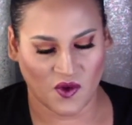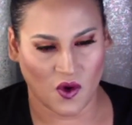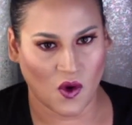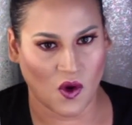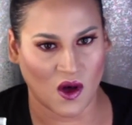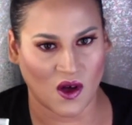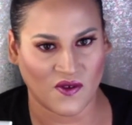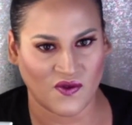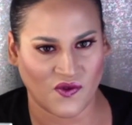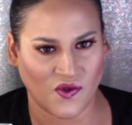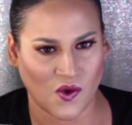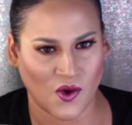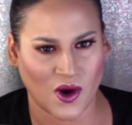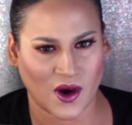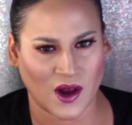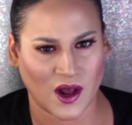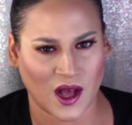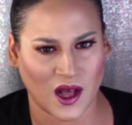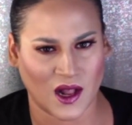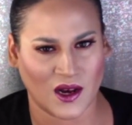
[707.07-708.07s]
all
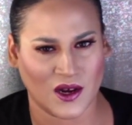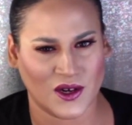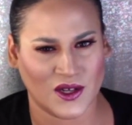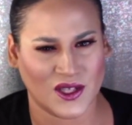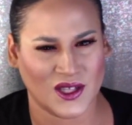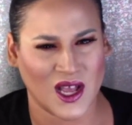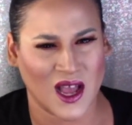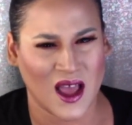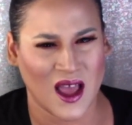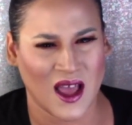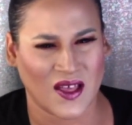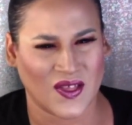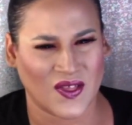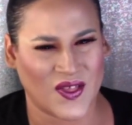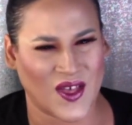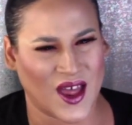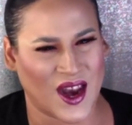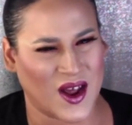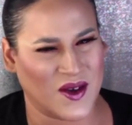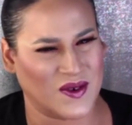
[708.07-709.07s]
four colors
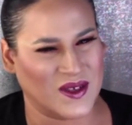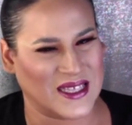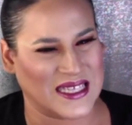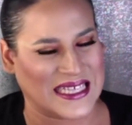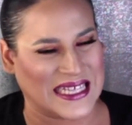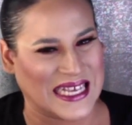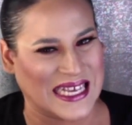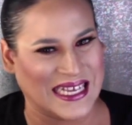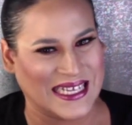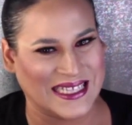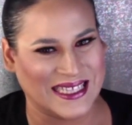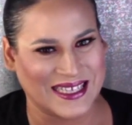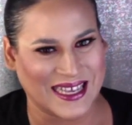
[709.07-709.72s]
that I was like,